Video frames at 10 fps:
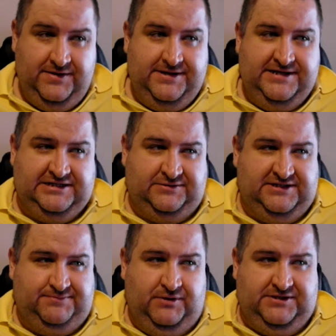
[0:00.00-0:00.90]
So at this
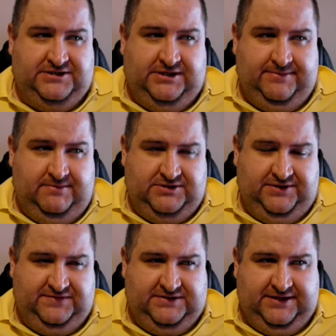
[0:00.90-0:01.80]
point in time, I'm sort of
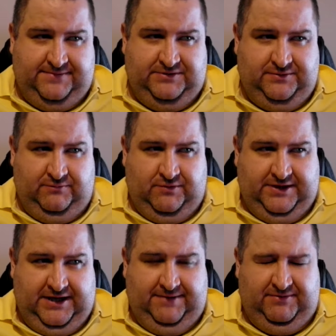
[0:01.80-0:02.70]
stuck between a rock and a
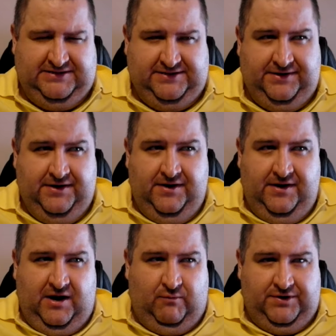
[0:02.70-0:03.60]
hard place. I
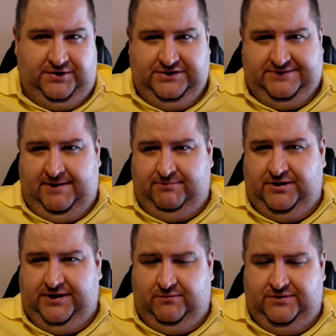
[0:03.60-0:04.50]
want to do some
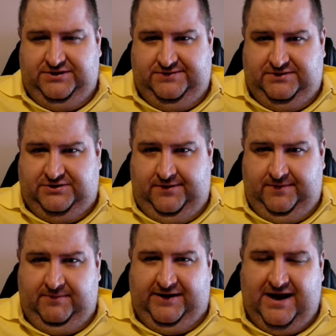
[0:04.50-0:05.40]
uploading, I want to do some streaming,
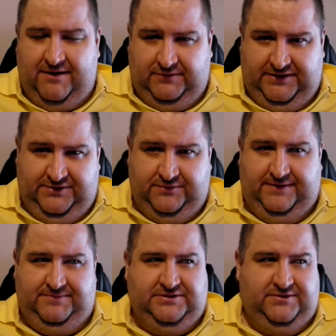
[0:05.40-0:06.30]
but I can't really do it up
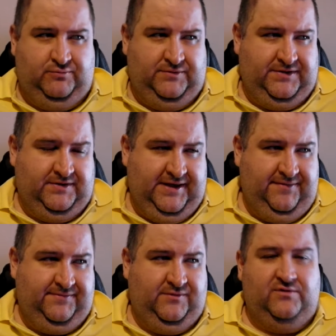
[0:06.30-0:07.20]
until the point that I get
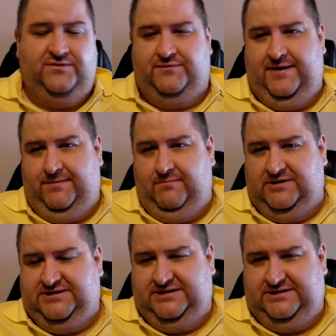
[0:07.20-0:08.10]
all the RAM in my
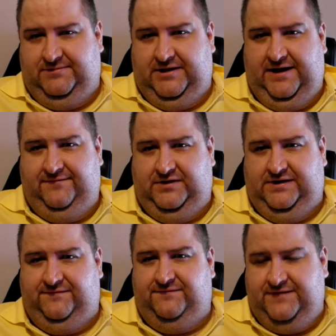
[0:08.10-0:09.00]
system and I get everything
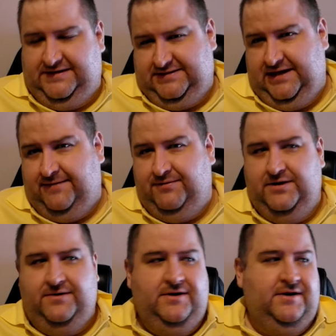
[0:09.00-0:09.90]
fixed up.
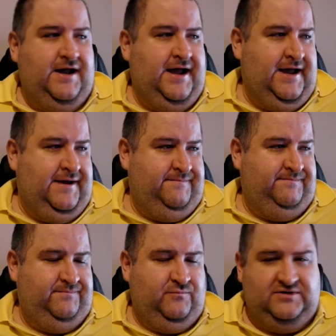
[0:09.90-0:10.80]

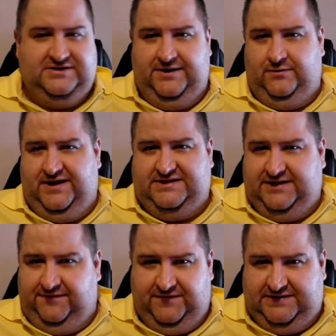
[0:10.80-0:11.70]
Once I get all that
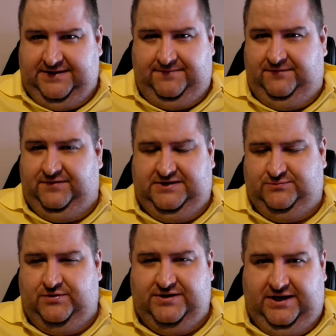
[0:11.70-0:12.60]
stuff fixed up and everything's
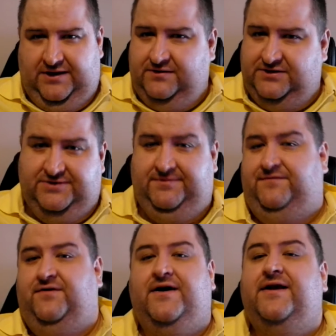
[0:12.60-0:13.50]
working, it should be
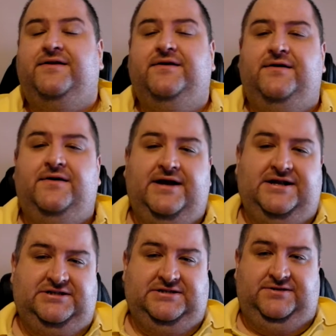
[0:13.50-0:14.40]
fine. It's
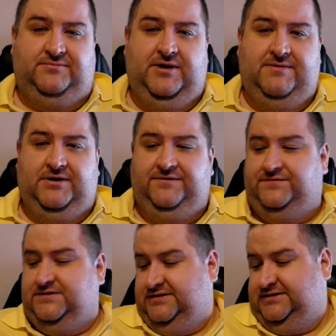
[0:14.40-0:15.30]
just at the moment I'm
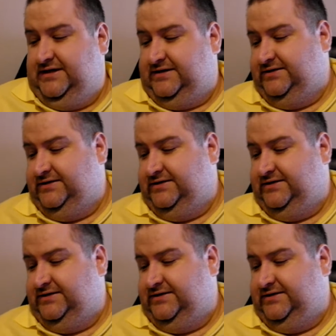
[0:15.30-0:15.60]
sort of stuck